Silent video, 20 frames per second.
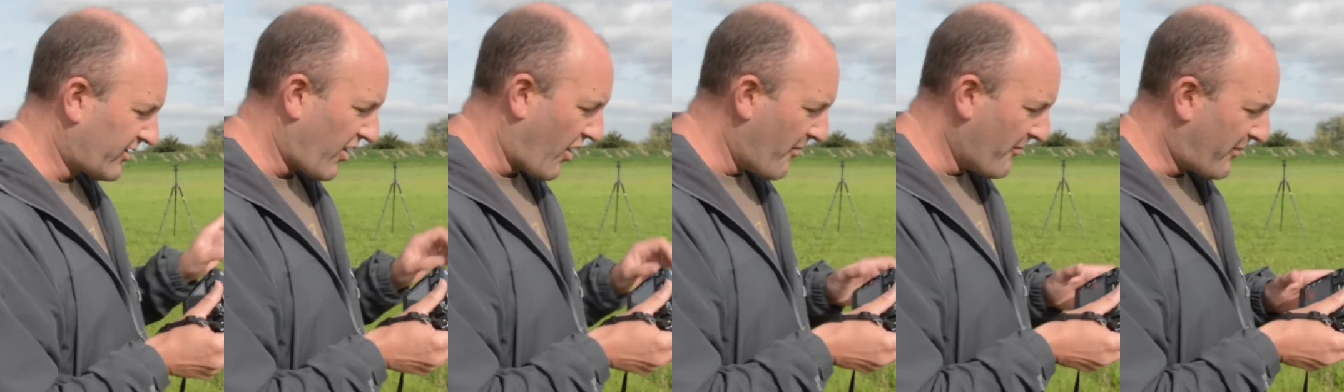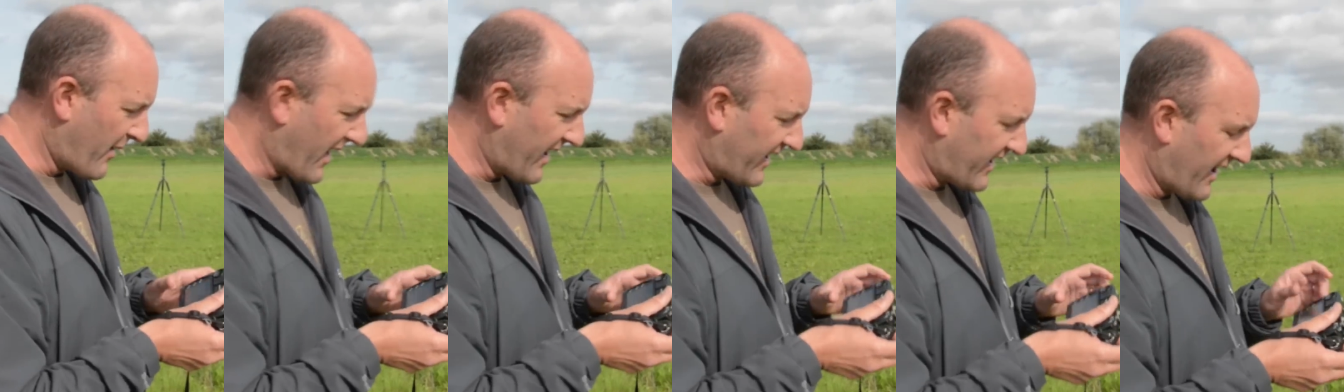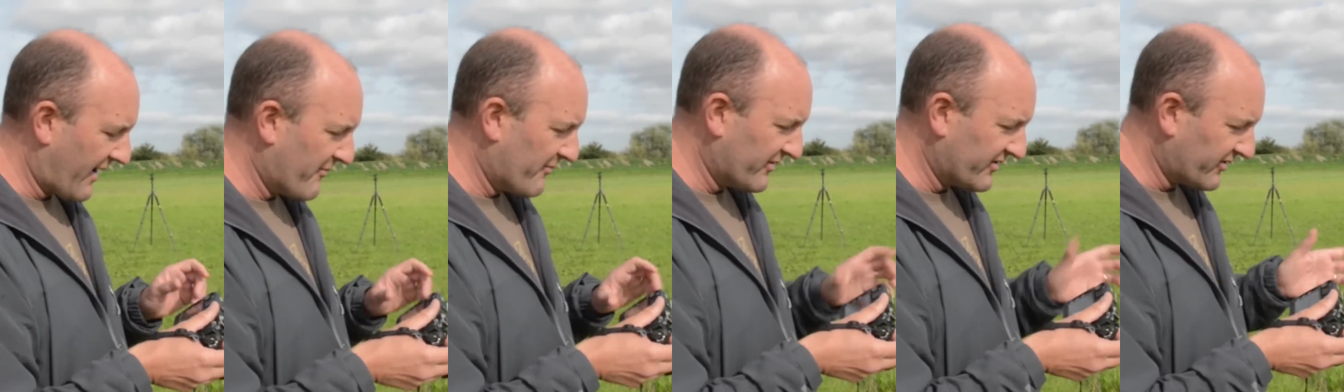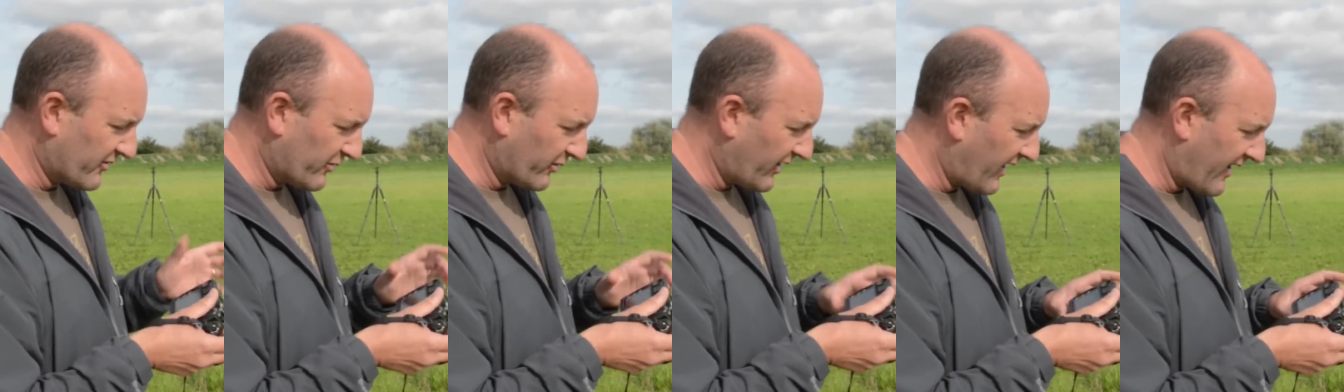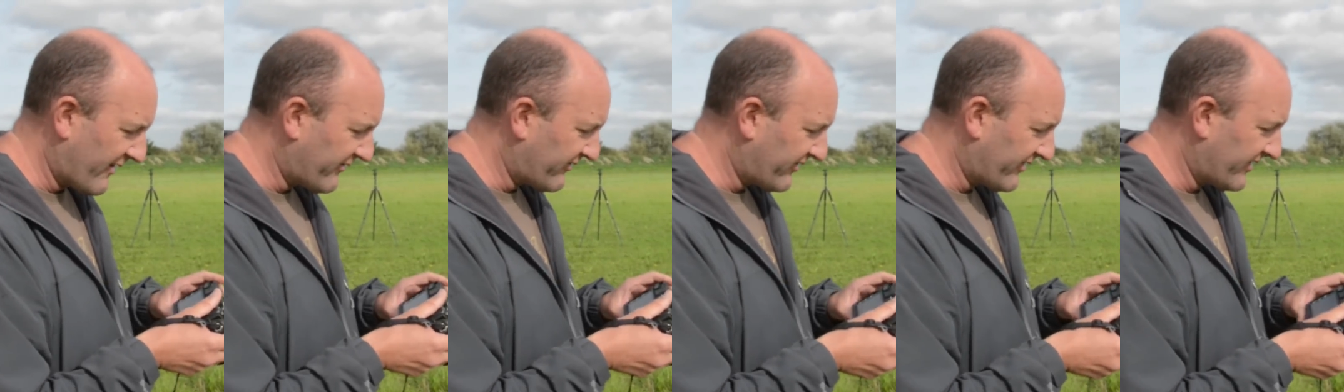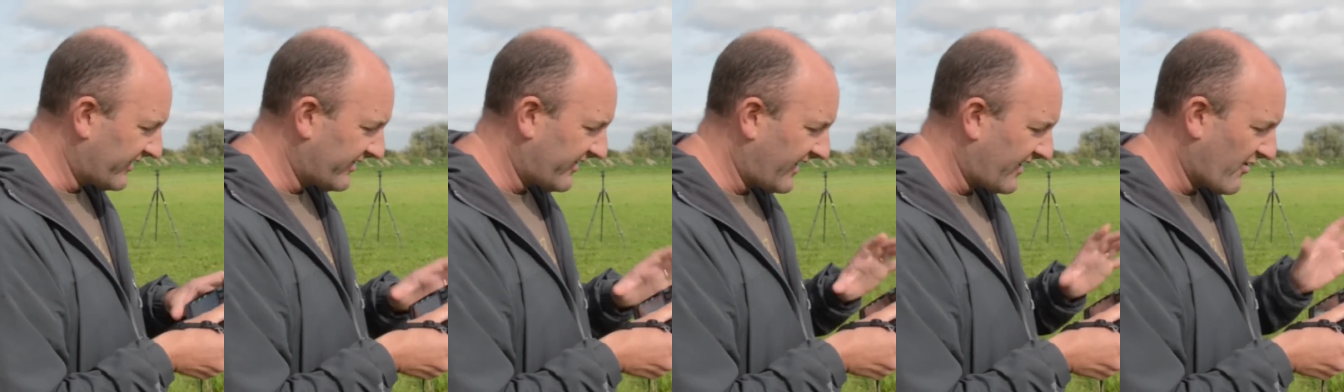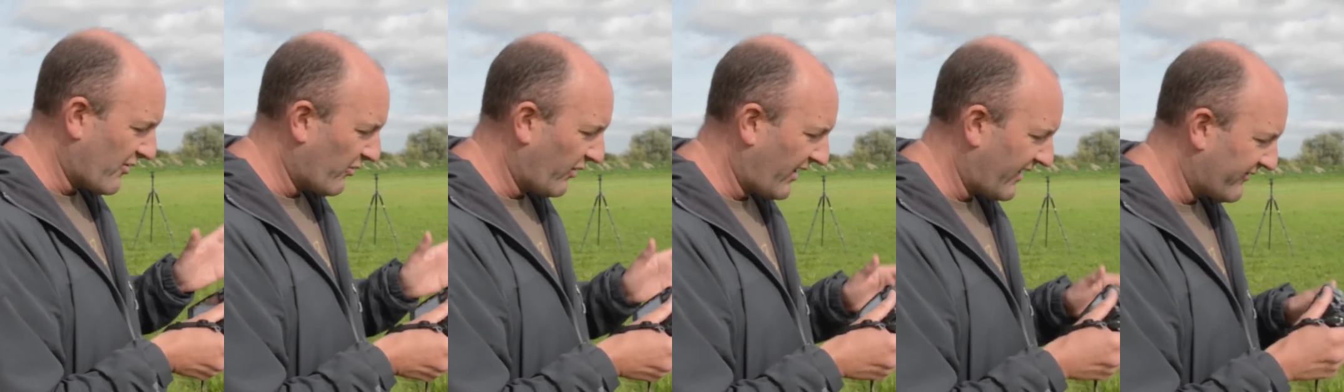compact cameras all have
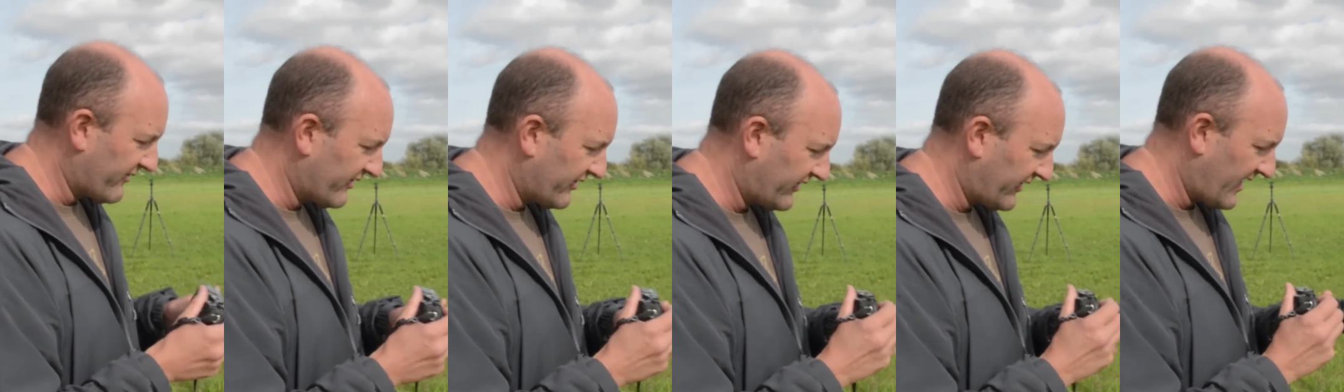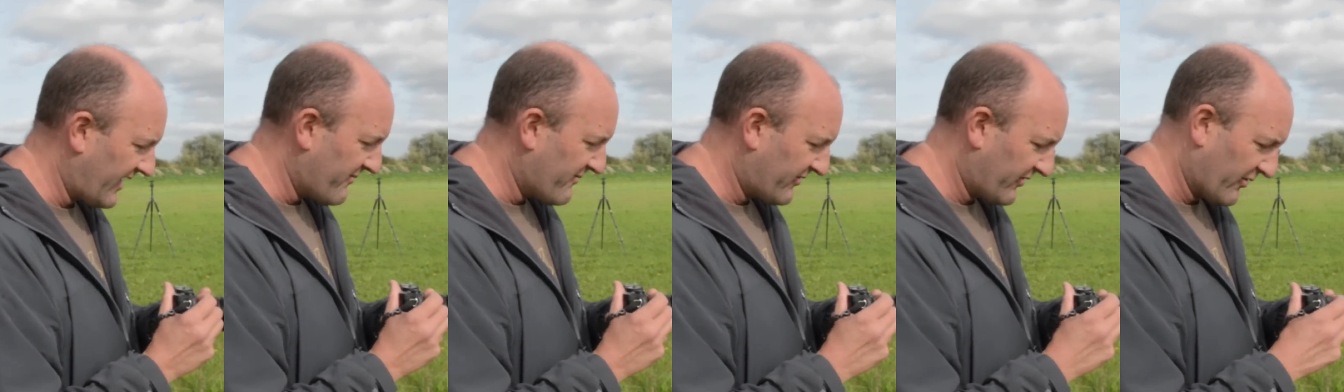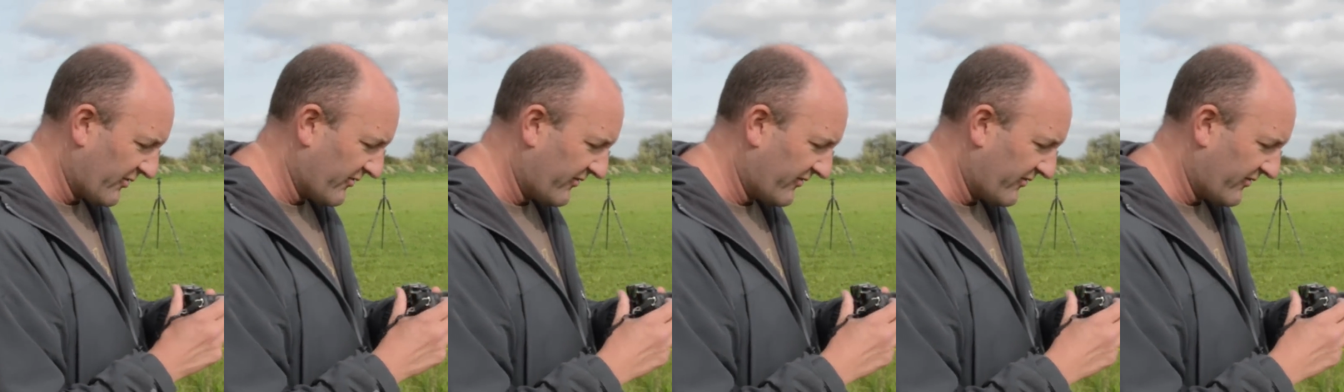they all have the same sort